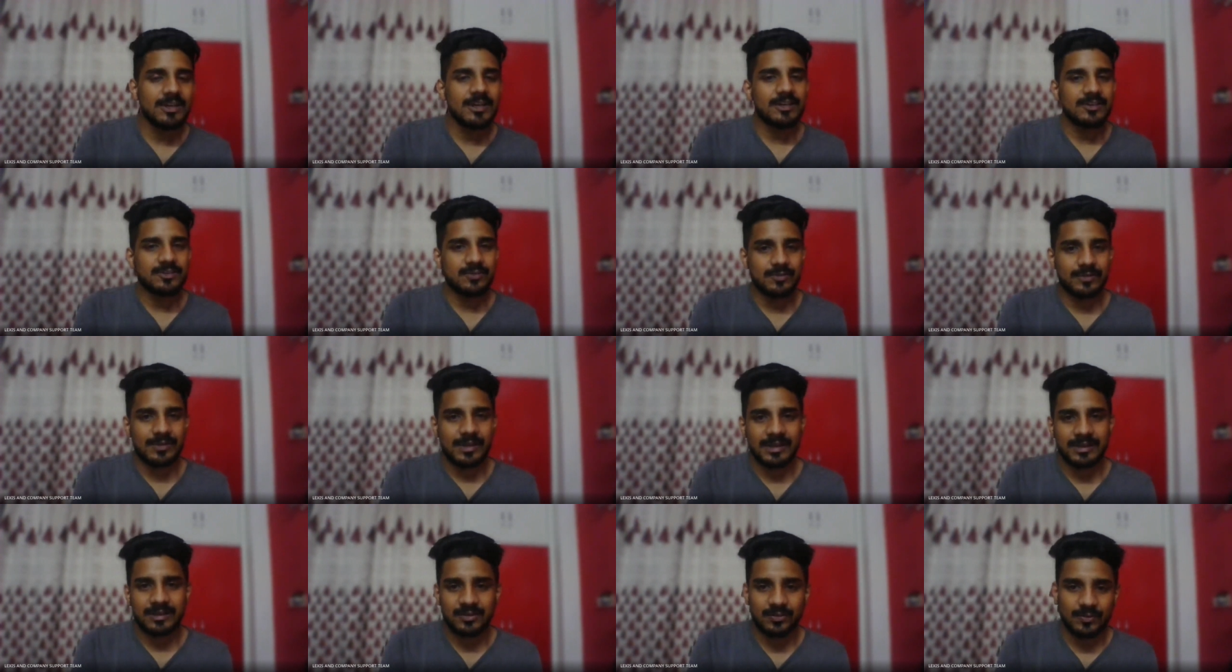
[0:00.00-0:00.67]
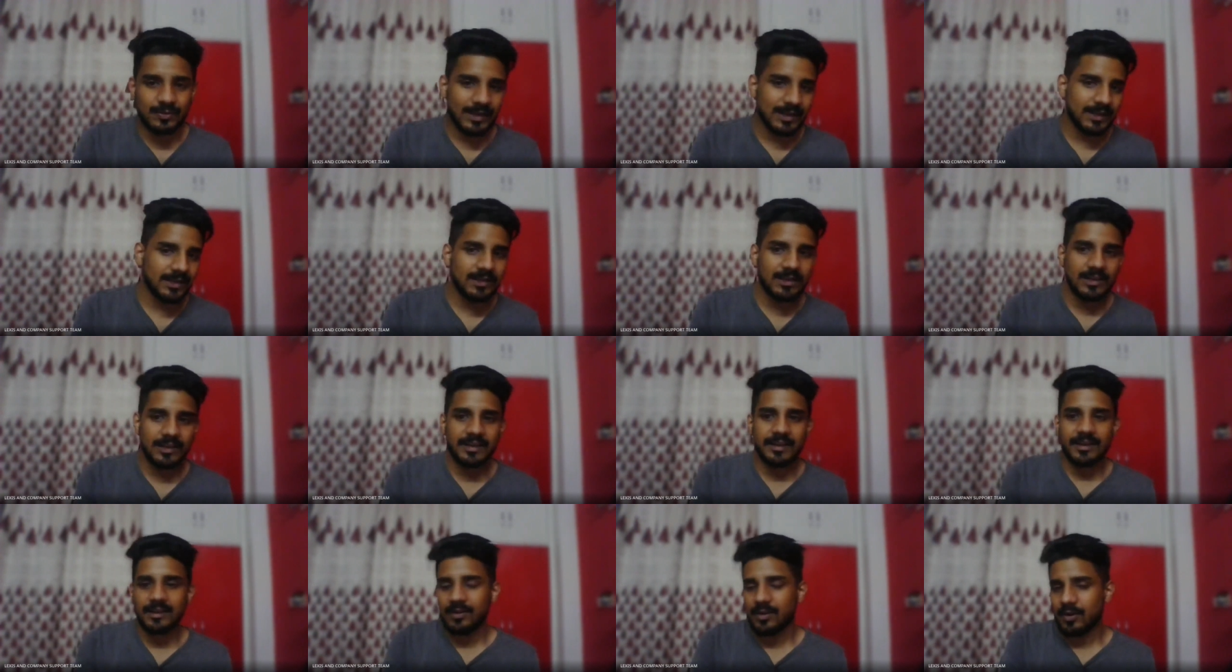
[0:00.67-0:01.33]
so that you can
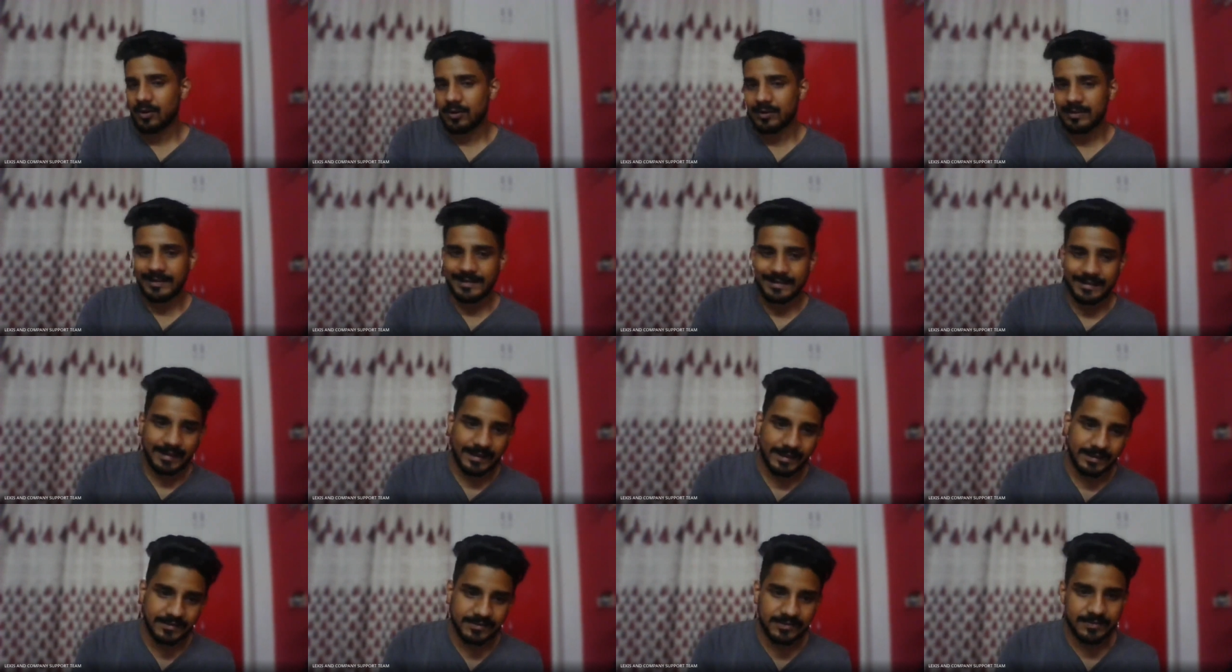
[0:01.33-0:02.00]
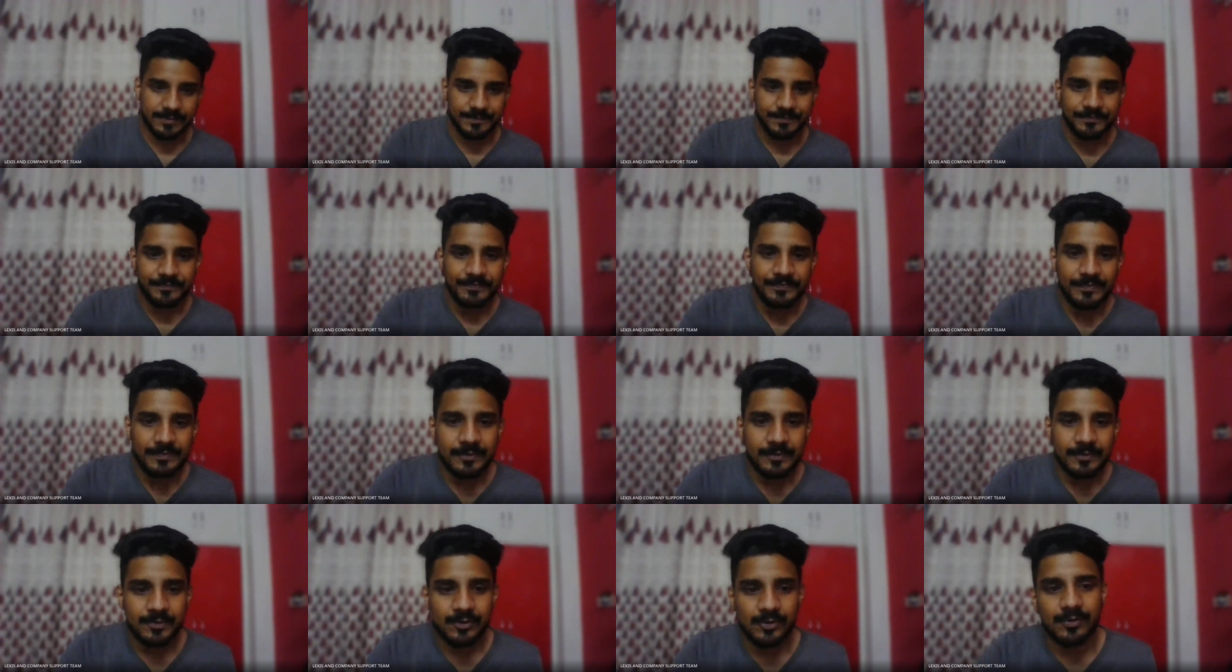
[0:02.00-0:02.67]
clear all the things.
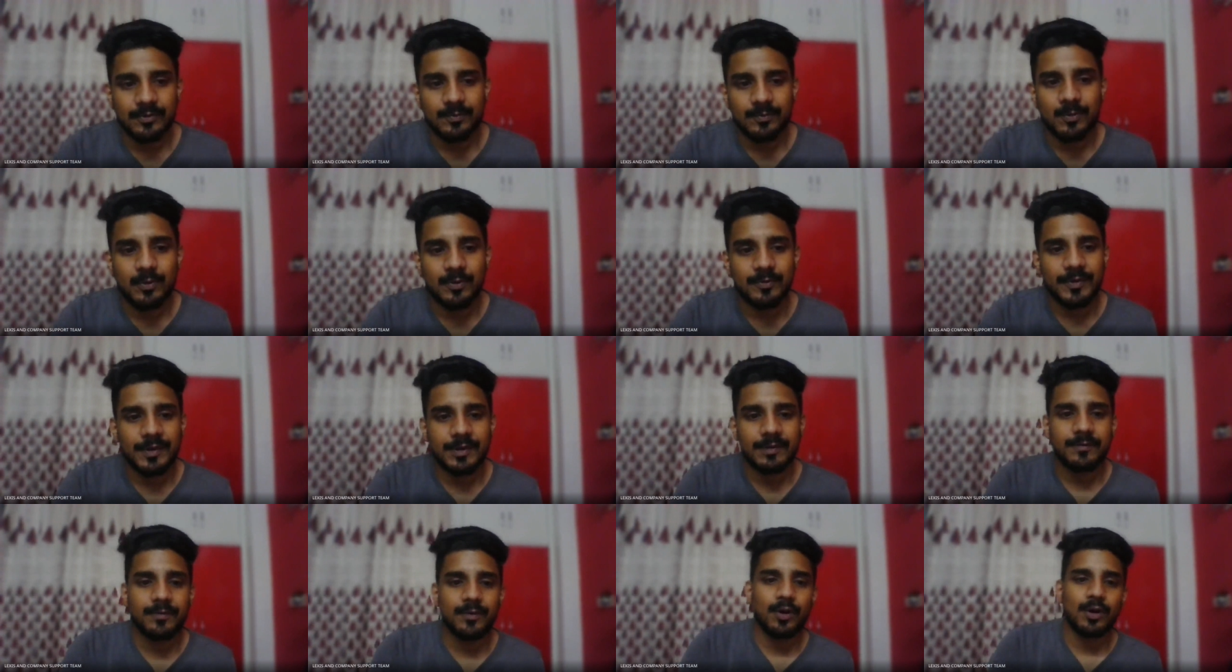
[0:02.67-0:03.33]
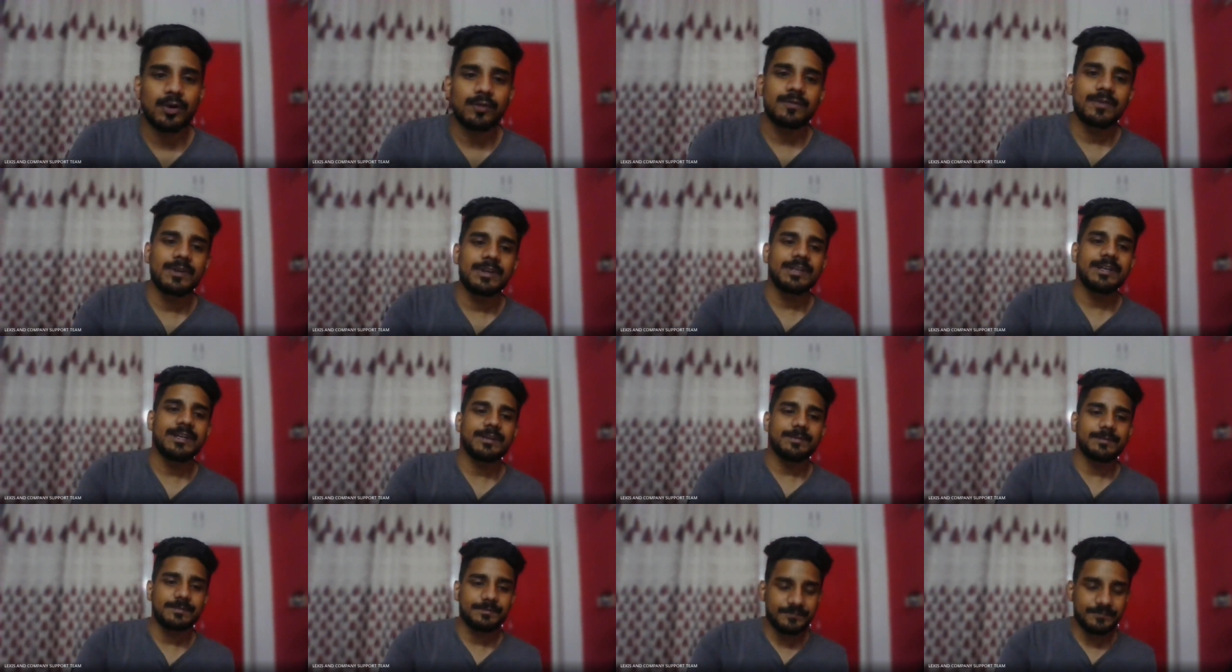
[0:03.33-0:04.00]
So moving forward